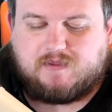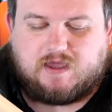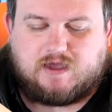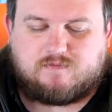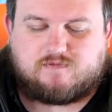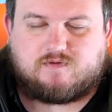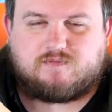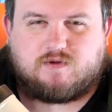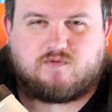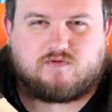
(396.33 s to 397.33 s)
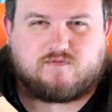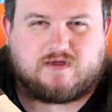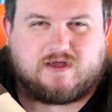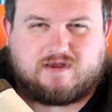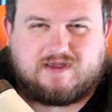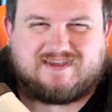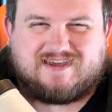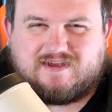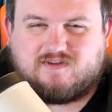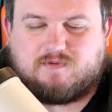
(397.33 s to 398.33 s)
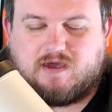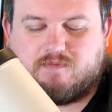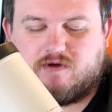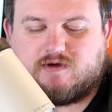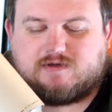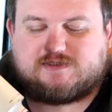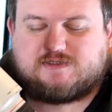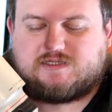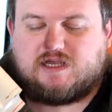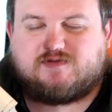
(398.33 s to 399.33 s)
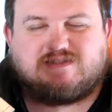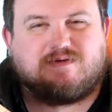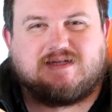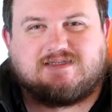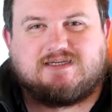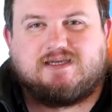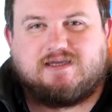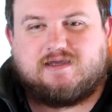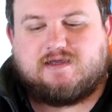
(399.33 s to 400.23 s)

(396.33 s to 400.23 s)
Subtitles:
So be warned of that. Getting spare parts and serviceability.